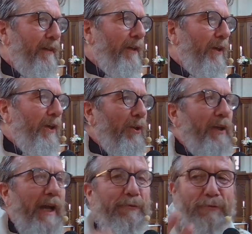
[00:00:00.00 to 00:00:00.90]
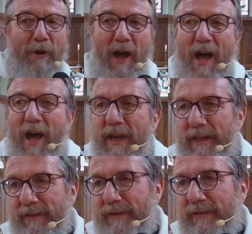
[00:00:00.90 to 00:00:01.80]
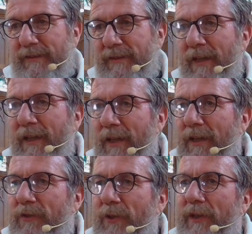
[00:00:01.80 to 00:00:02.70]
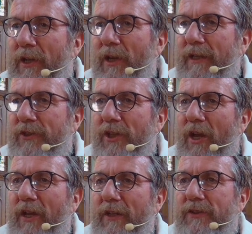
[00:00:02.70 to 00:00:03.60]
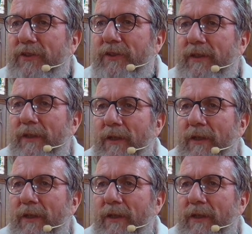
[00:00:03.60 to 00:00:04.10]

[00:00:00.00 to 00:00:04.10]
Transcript: who gave rise to the early church,